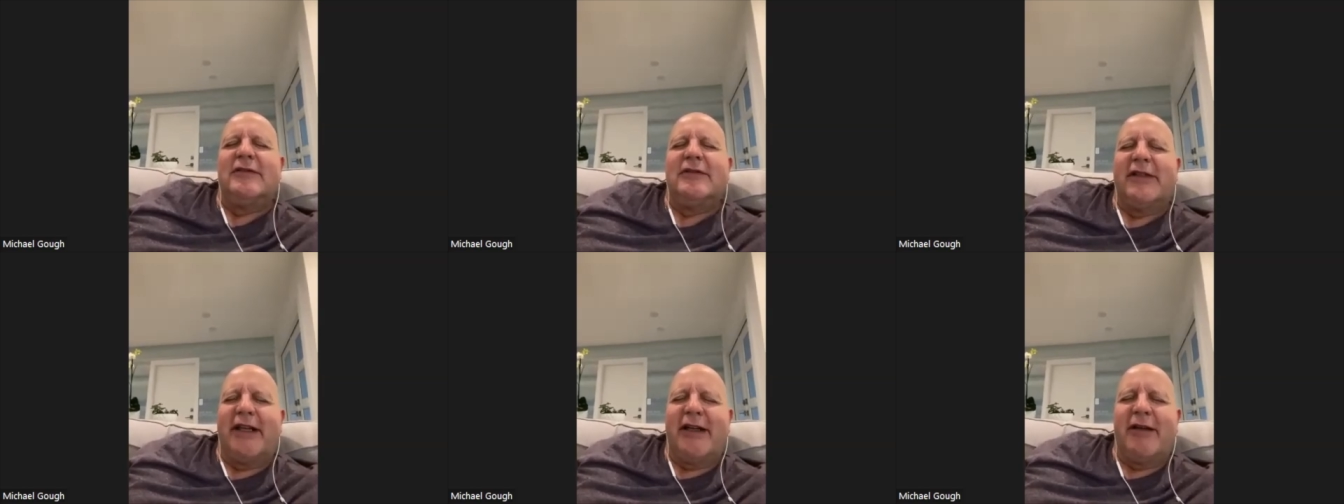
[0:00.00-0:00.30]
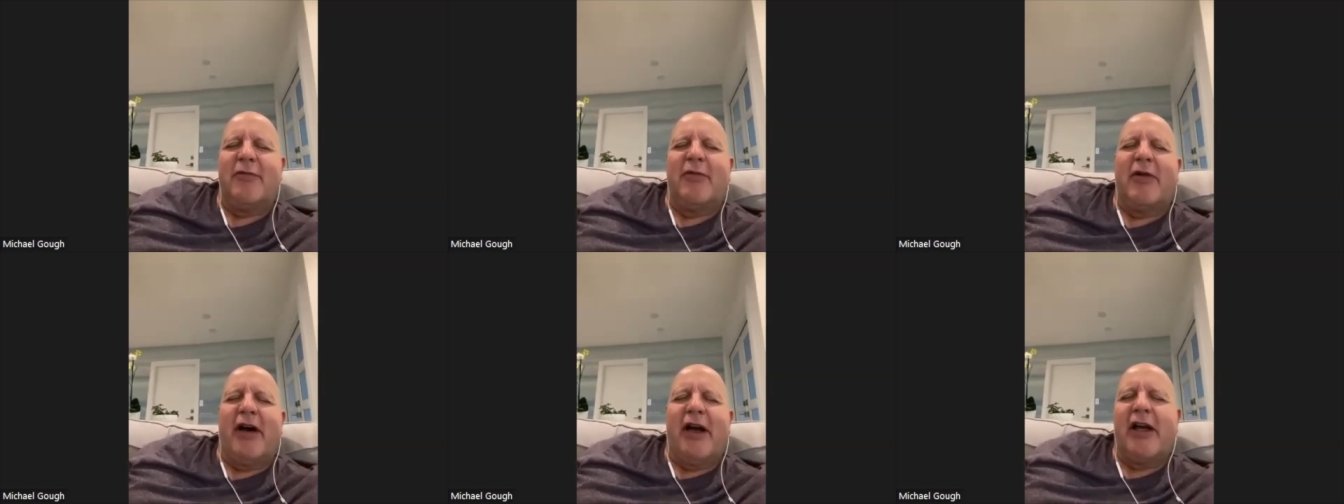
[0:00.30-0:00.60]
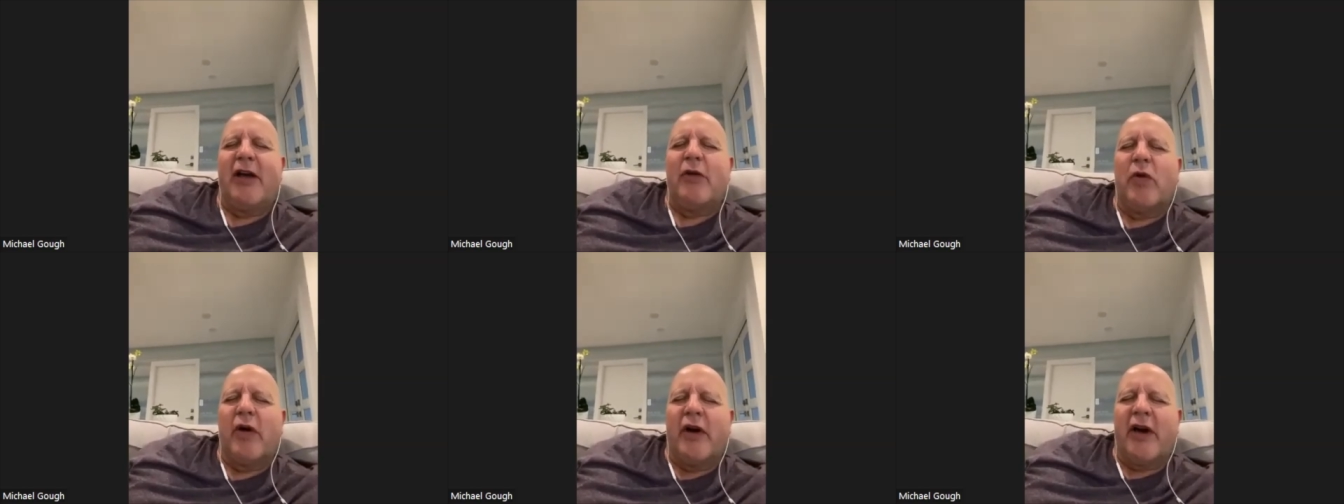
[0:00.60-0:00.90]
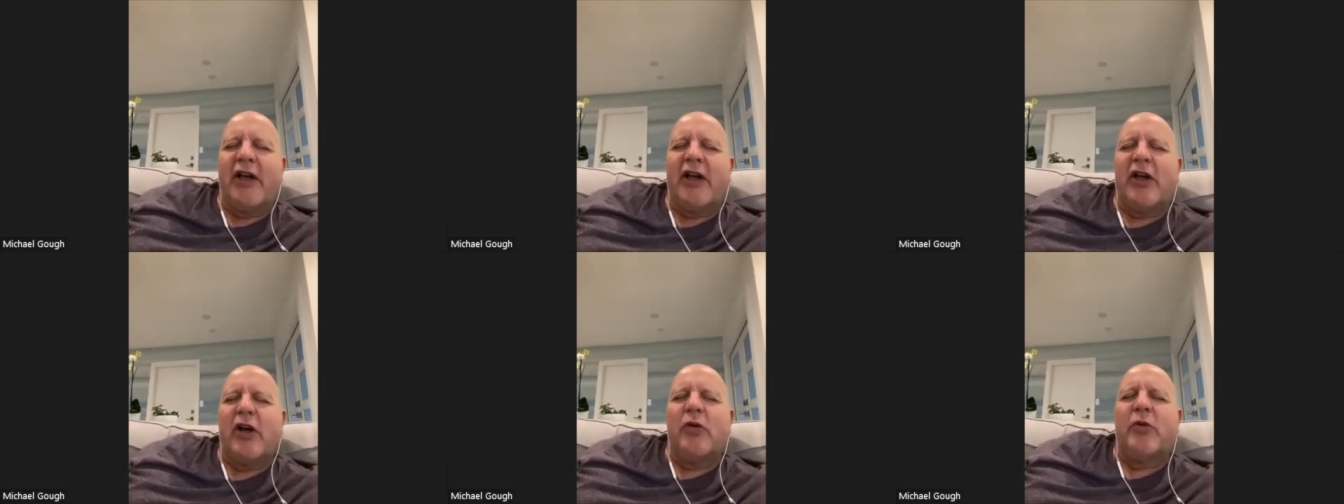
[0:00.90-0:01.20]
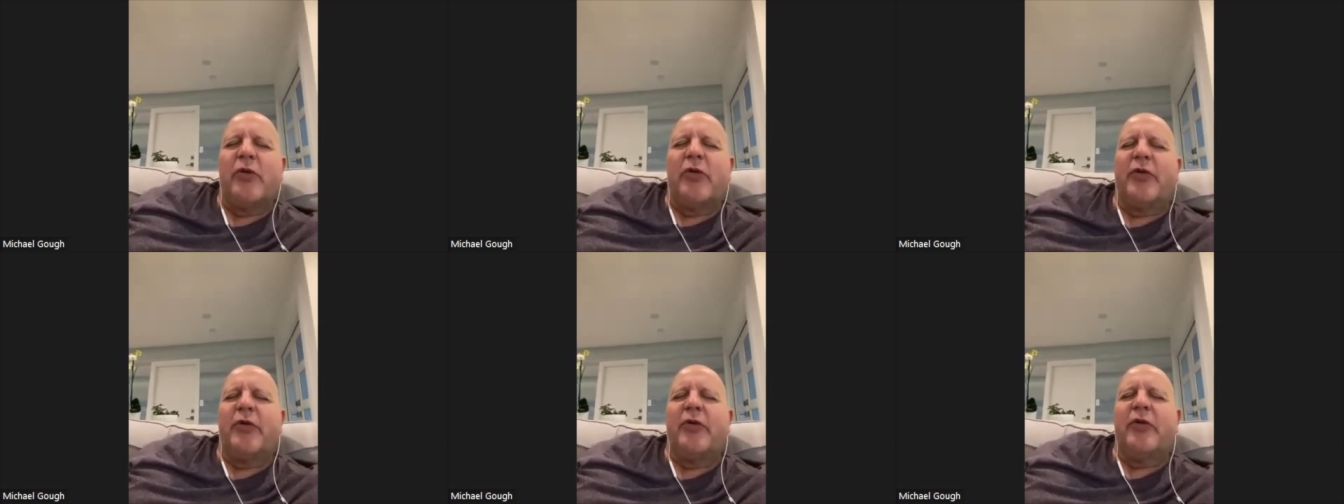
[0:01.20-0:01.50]
like what I
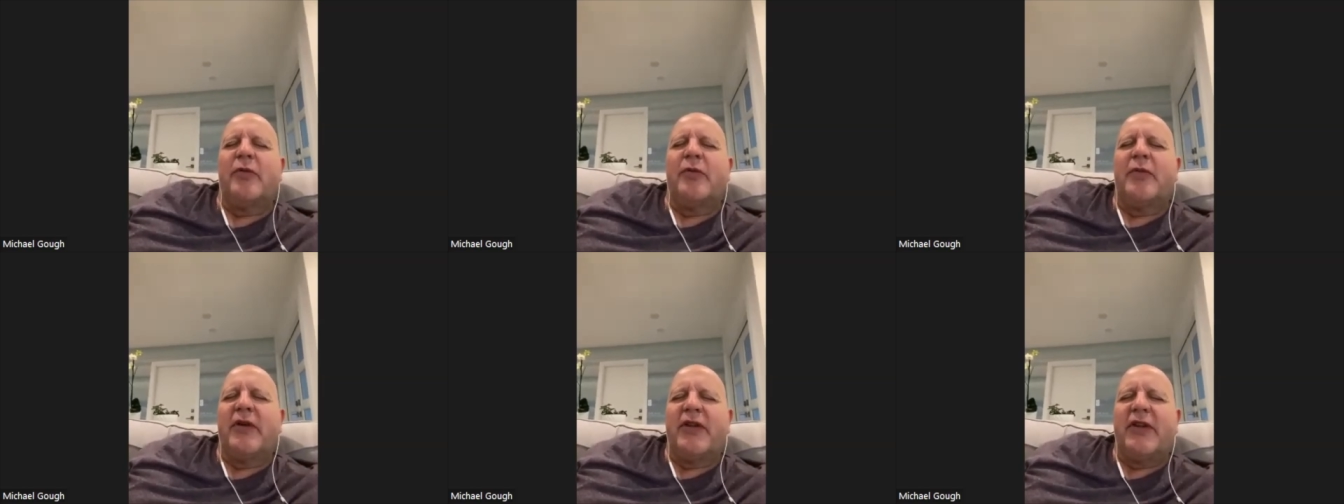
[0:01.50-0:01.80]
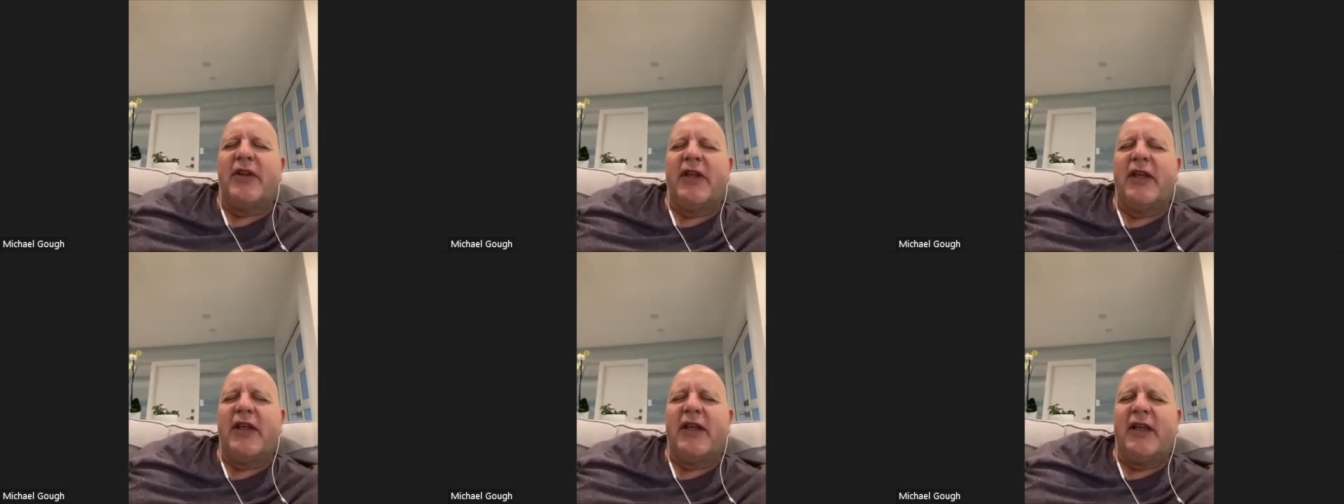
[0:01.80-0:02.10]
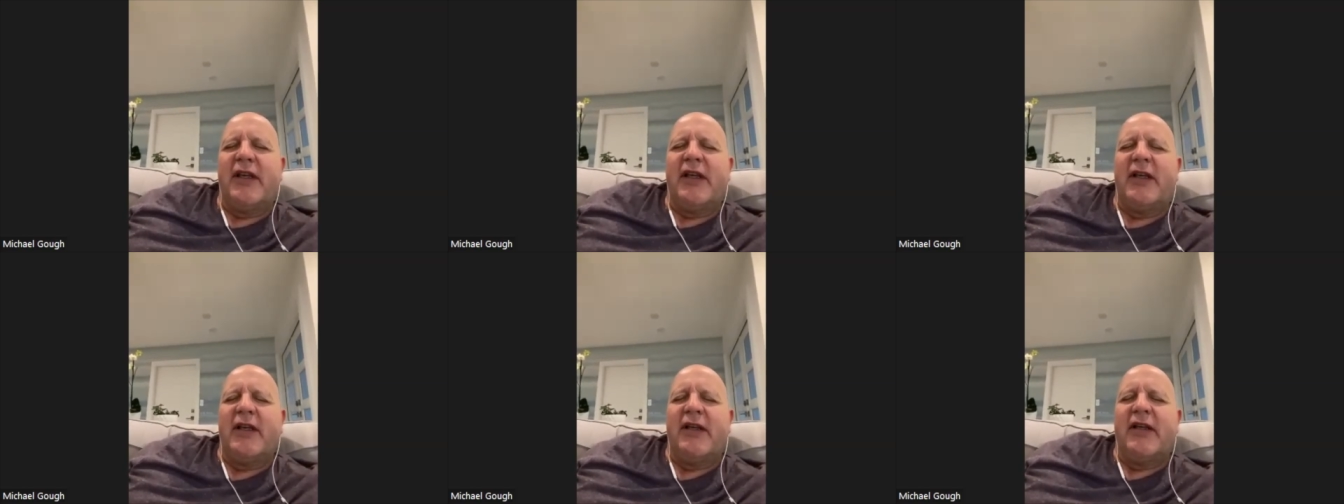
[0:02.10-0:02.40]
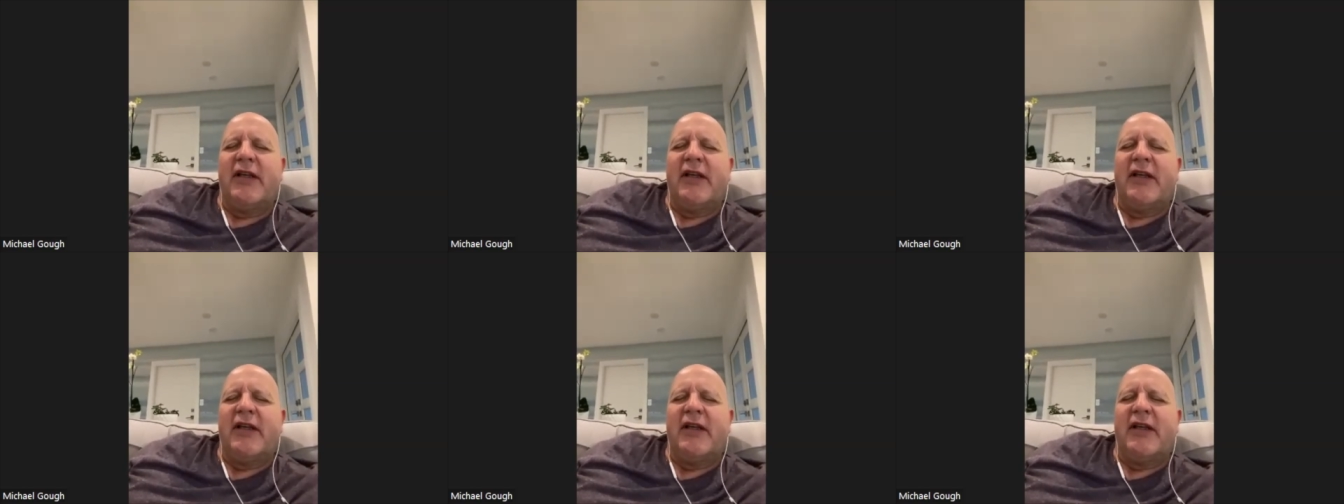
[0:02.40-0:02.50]
go through, but the...